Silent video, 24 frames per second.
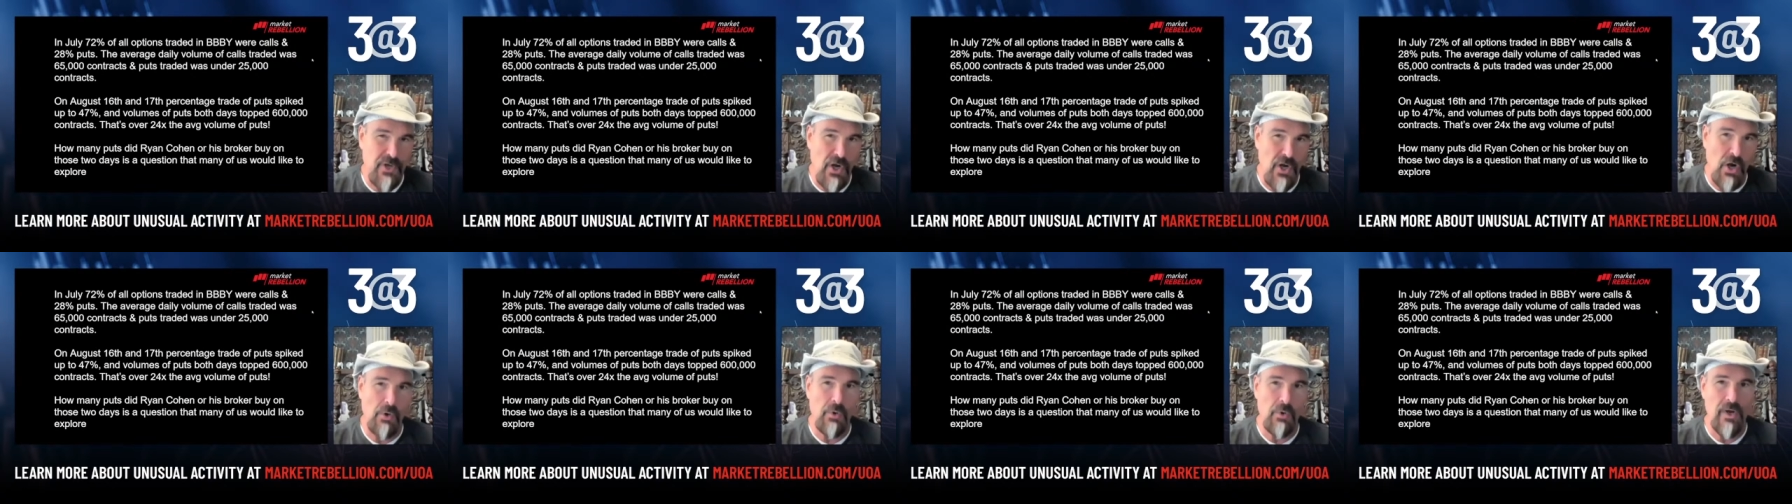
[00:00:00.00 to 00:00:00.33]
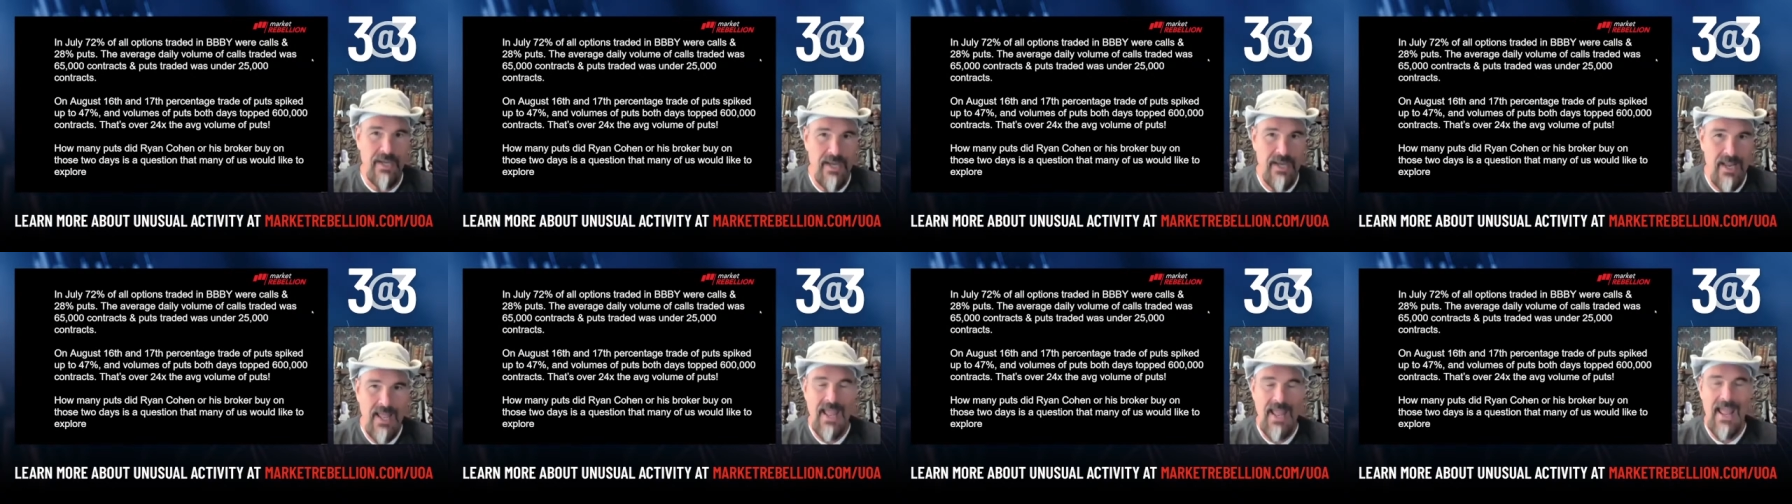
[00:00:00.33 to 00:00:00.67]

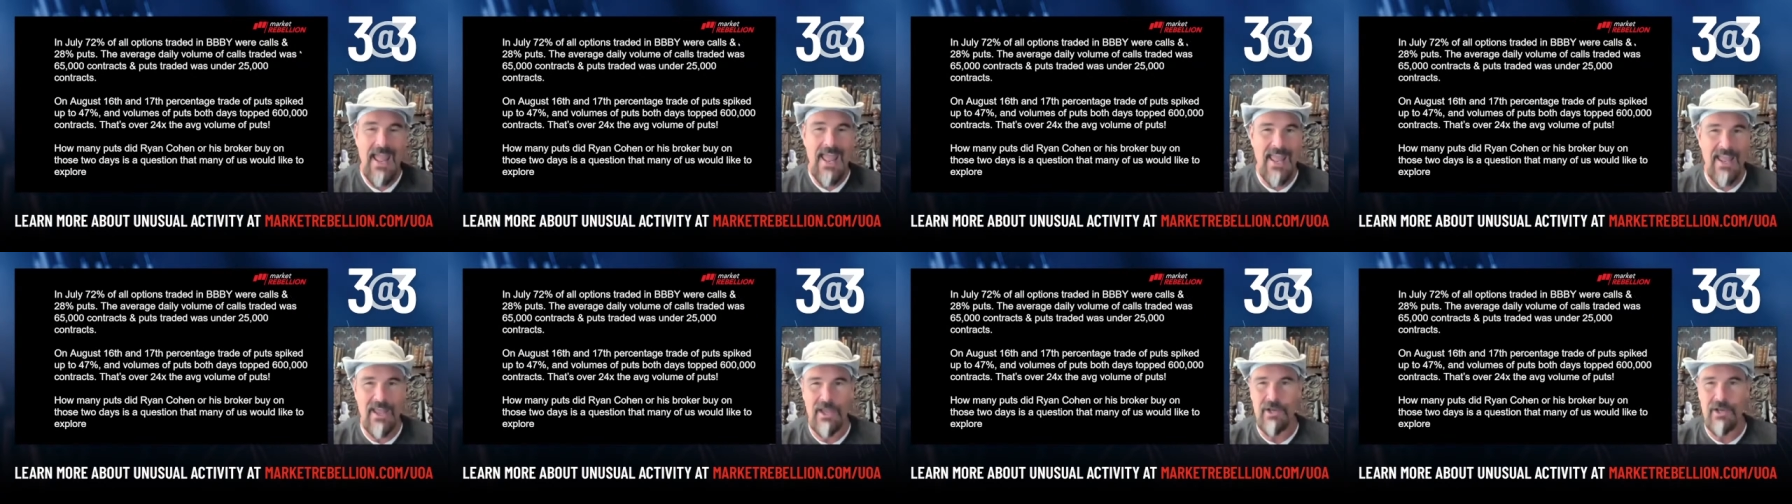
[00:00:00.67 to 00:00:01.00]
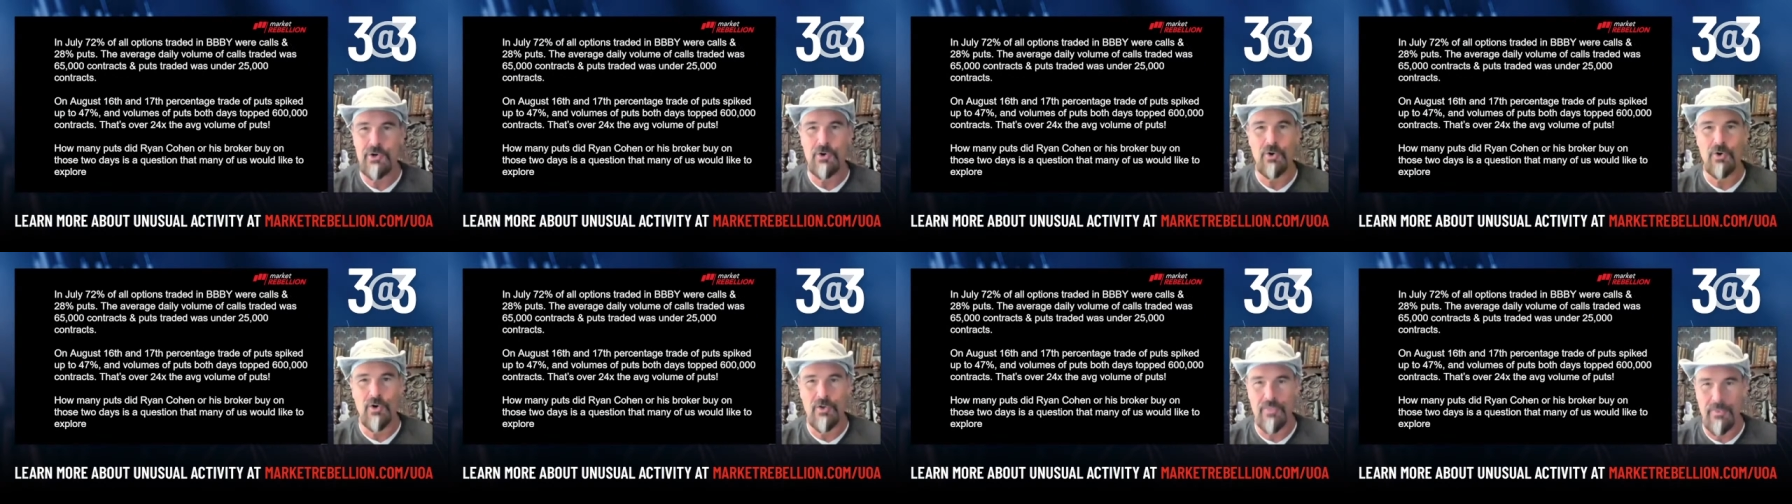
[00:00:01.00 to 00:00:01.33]
Cohen
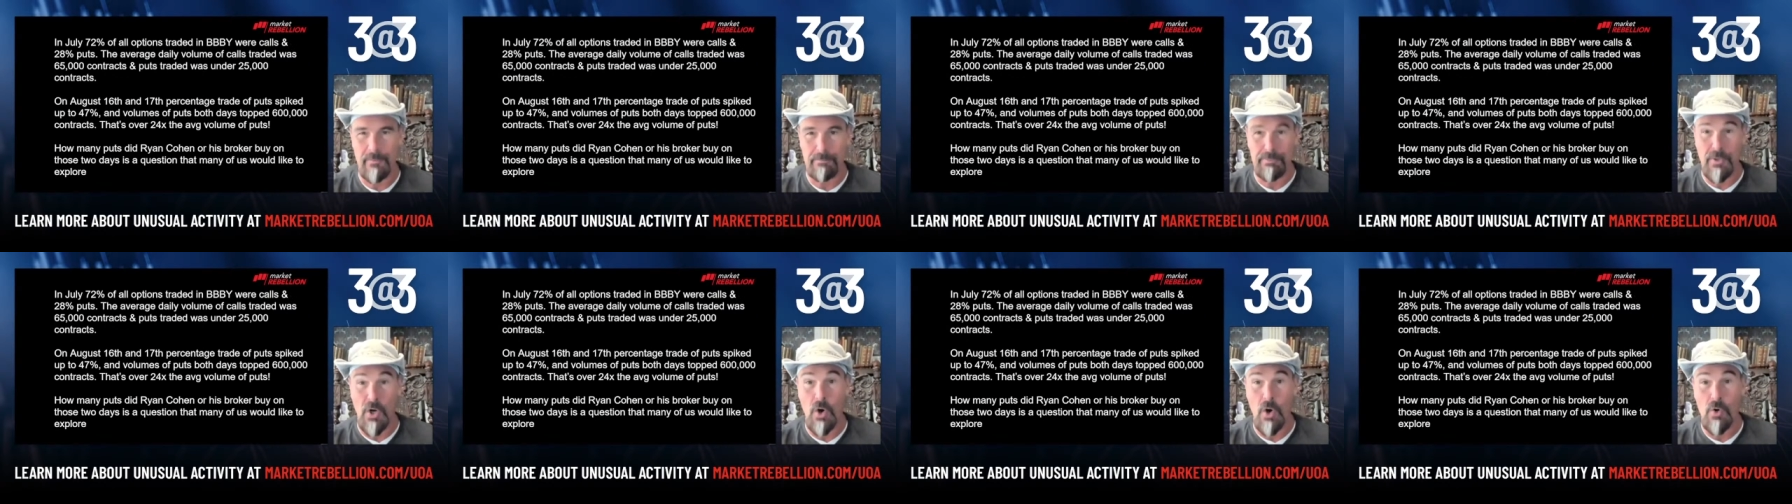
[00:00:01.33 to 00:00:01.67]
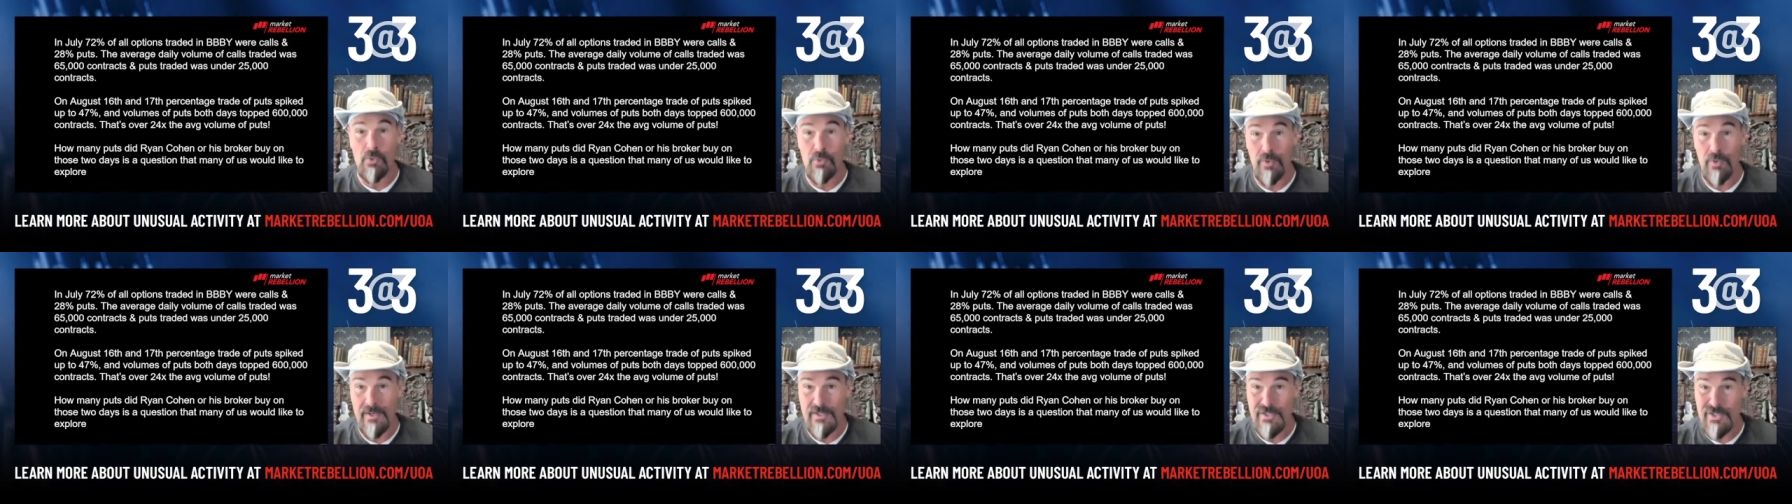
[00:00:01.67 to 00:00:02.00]
and or the
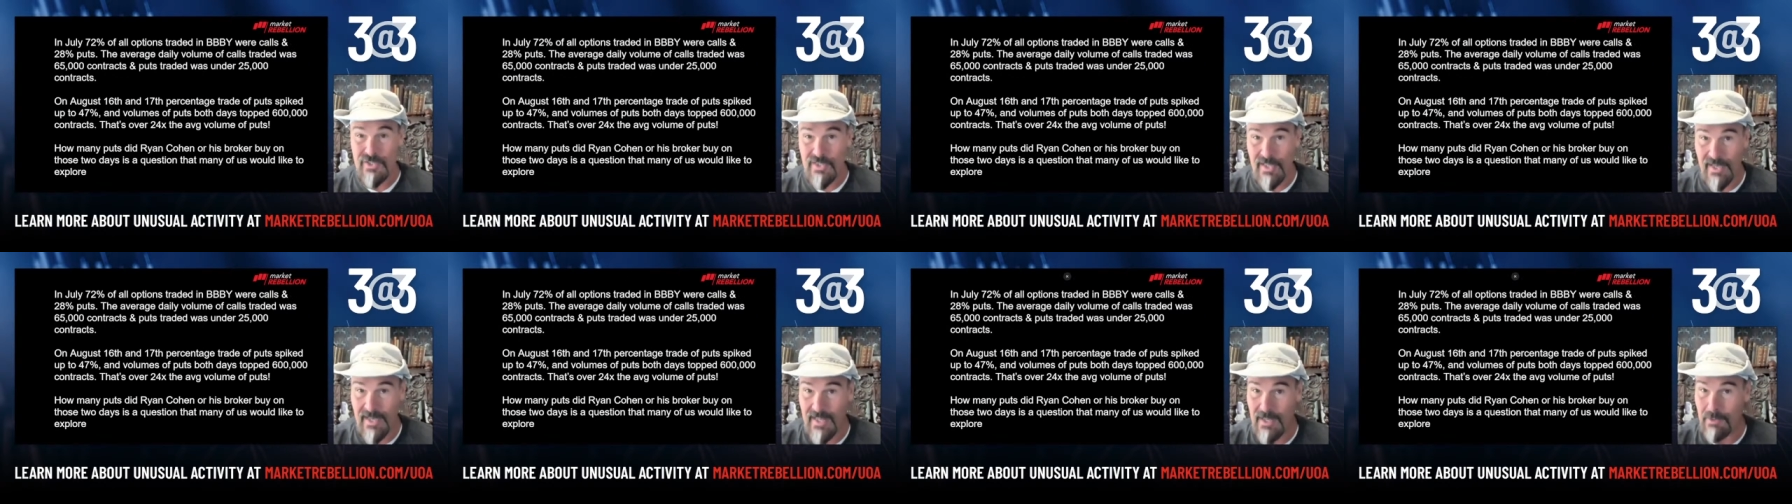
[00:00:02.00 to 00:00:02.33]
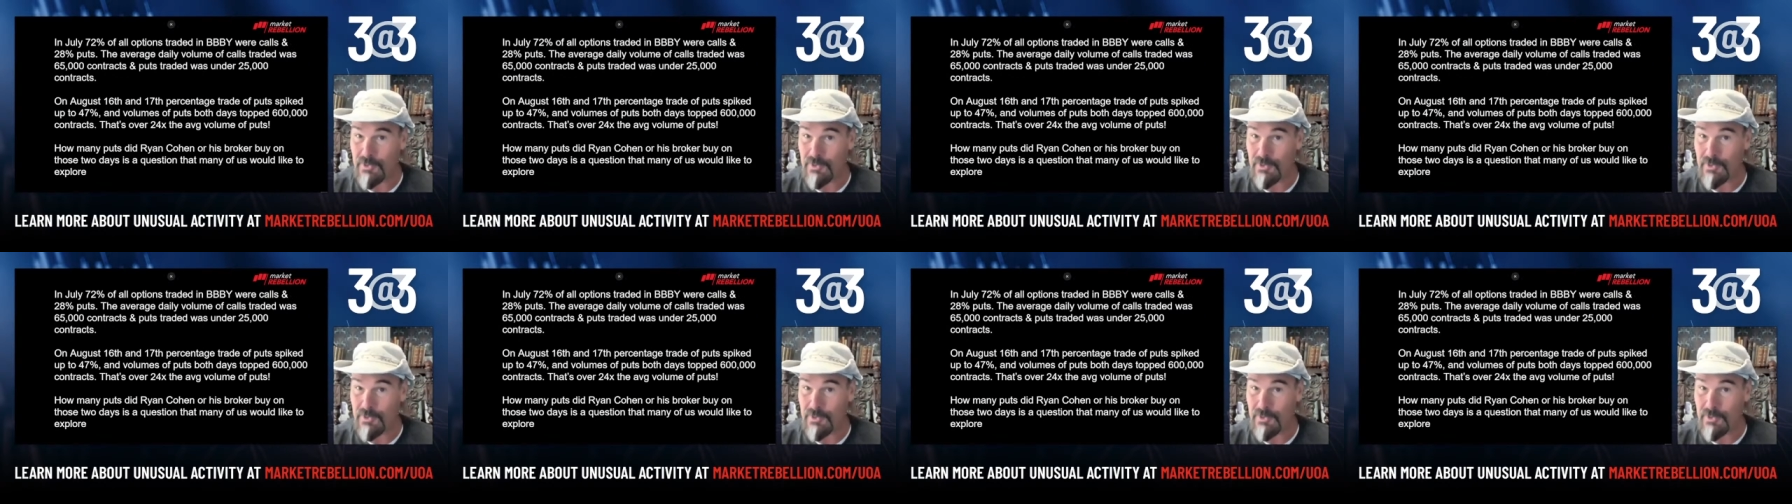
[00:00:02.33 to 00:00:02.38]
brokerage that